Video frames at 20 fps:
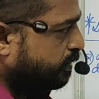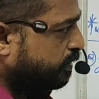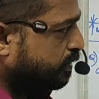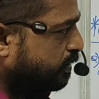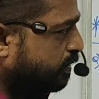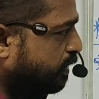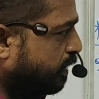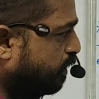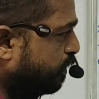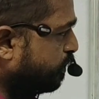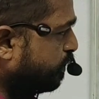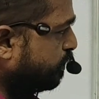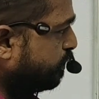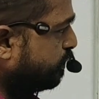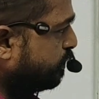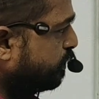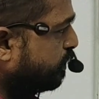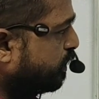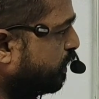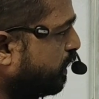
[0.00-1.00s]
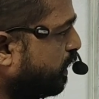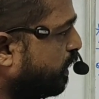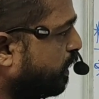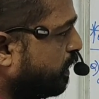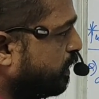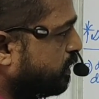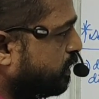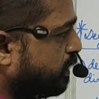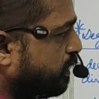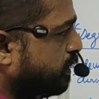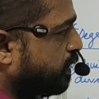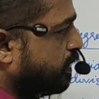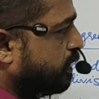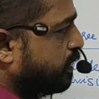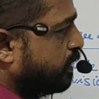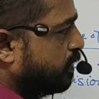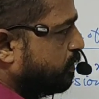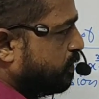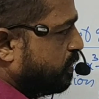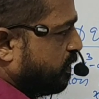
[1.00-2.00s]
So now rearranging the
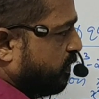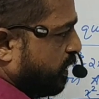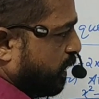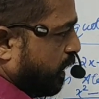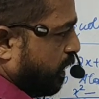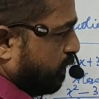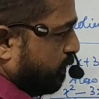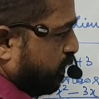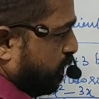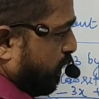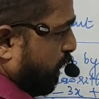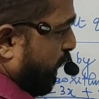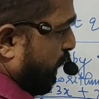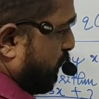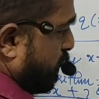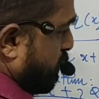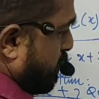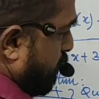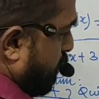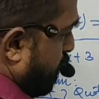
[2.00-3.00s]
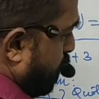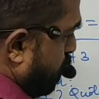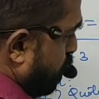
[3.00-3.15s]
terms, we have x